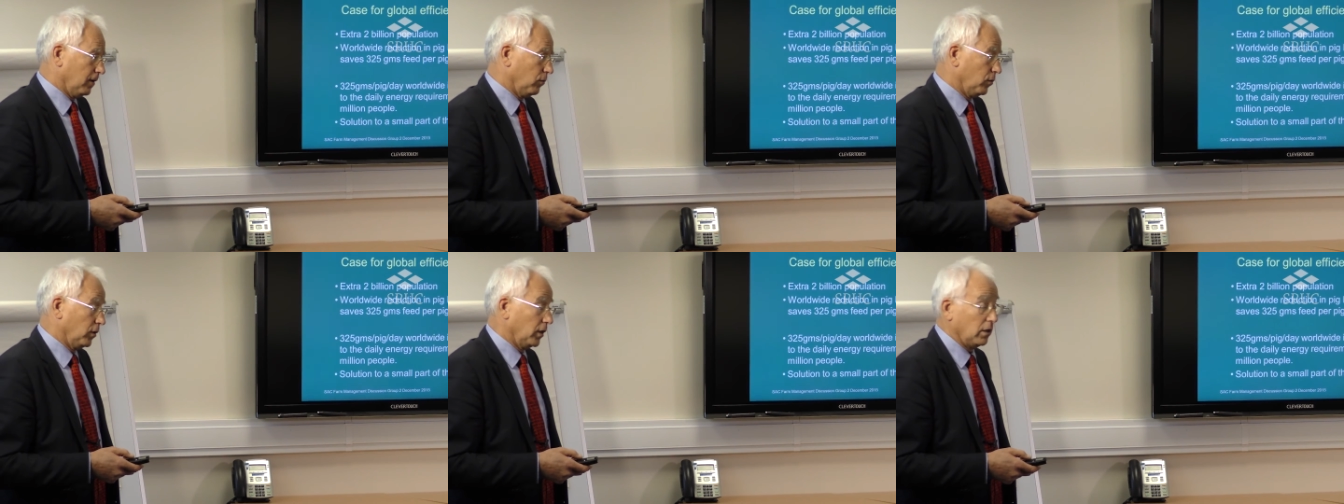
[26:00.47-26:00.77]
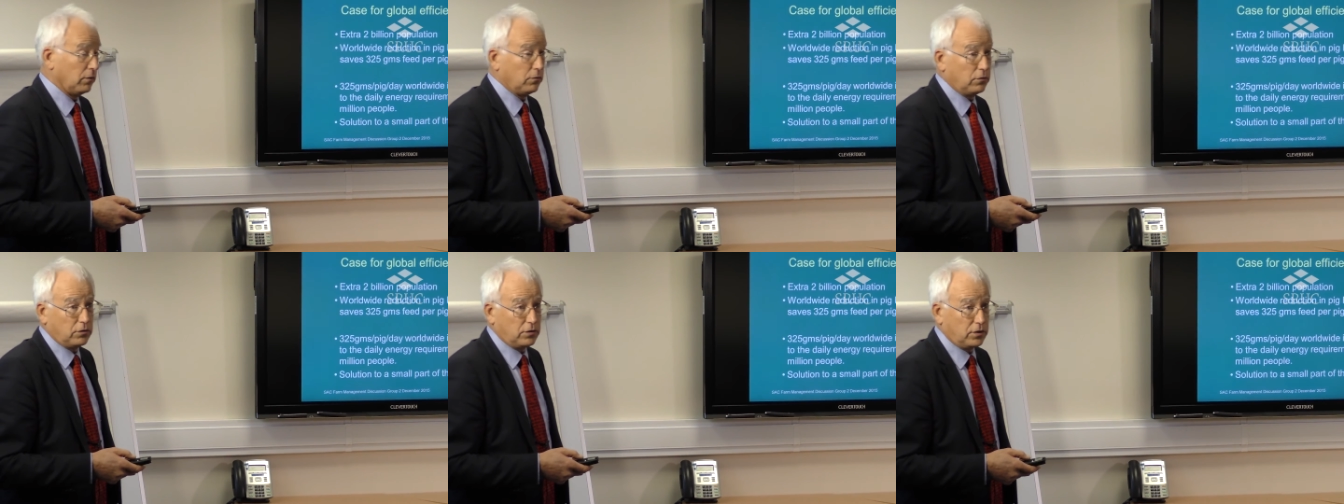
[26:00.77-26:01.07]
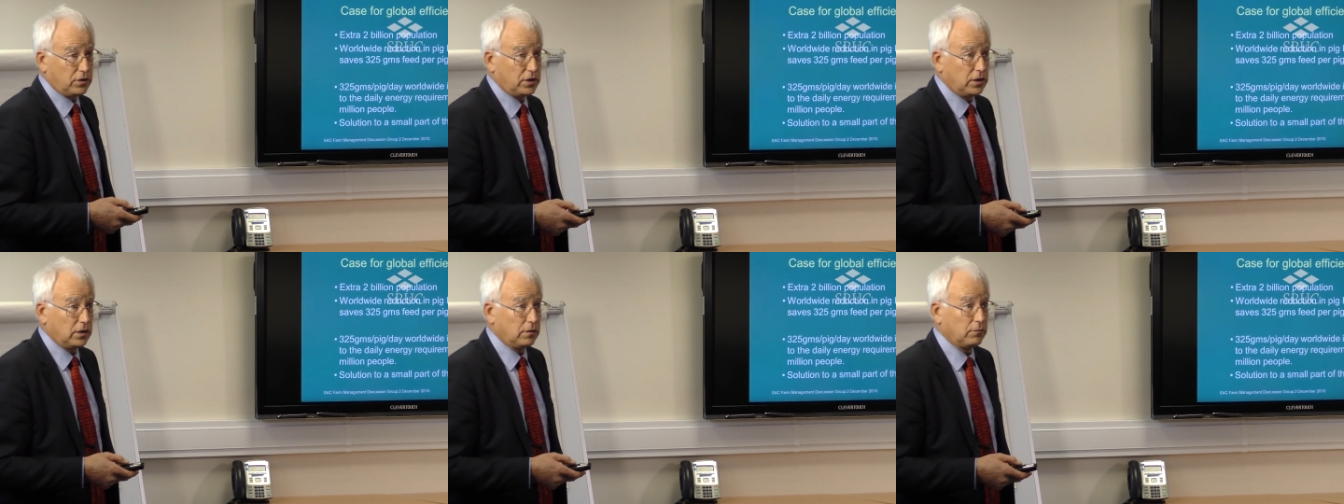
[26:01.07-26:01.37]
When I was
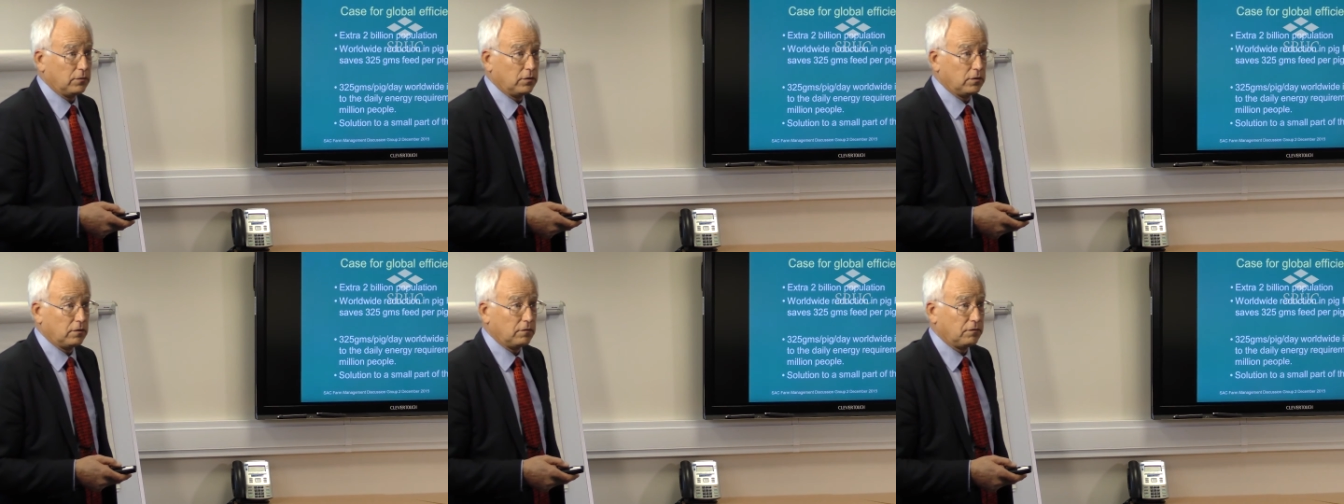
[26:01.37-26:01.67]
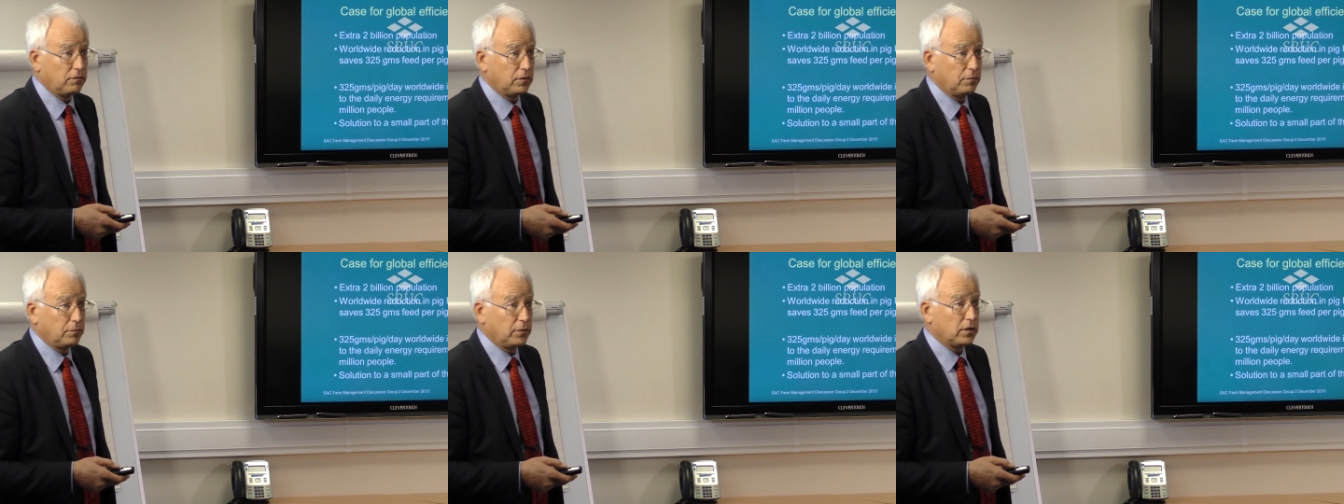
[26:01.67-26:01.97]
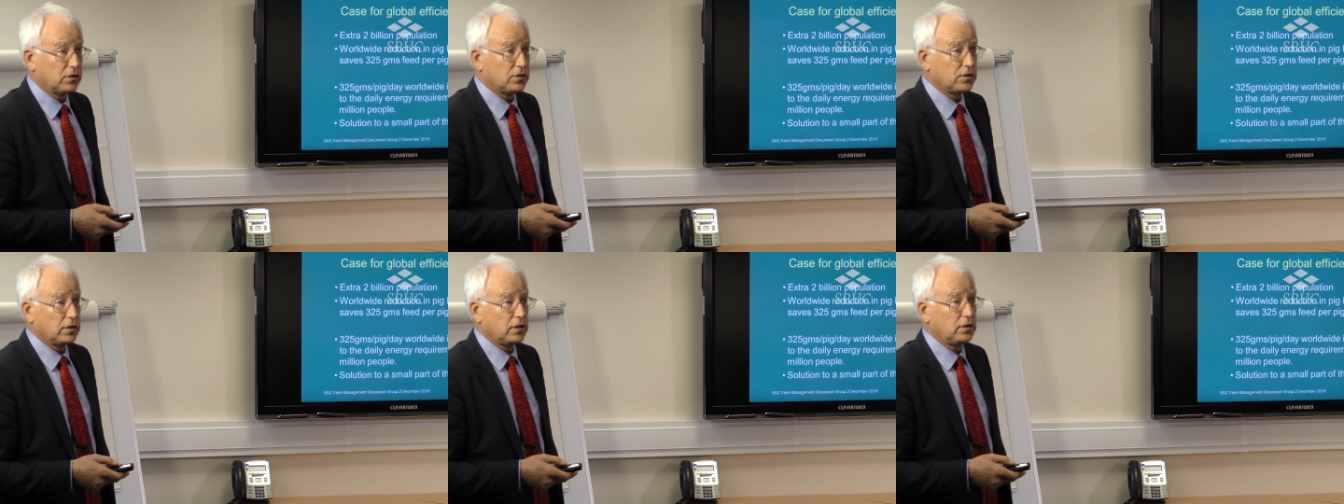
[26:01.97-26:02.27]
chairman of the
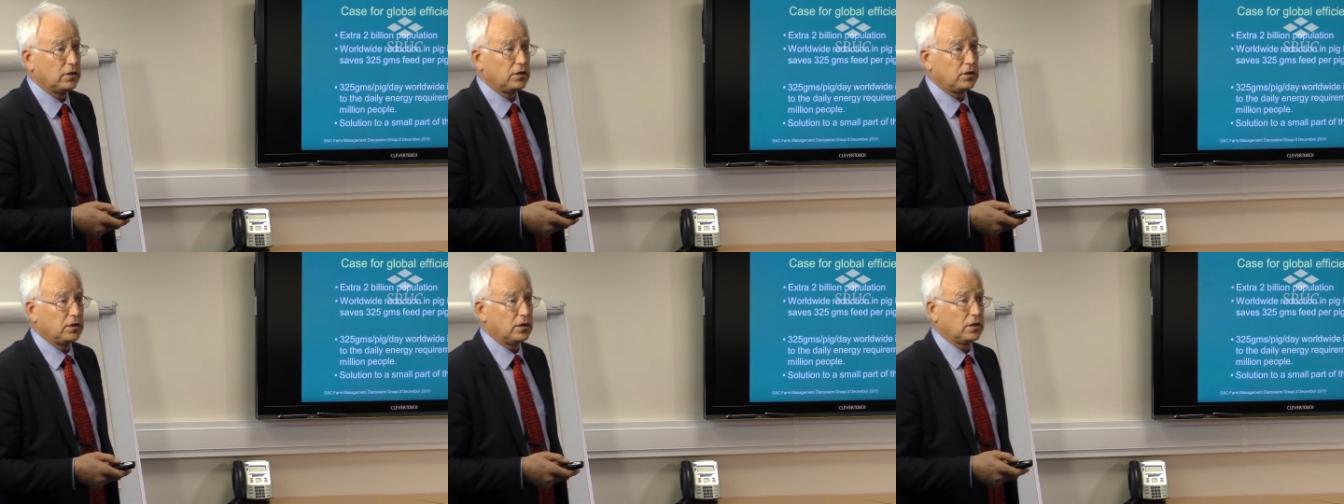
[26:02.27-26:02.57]
Pig Strategy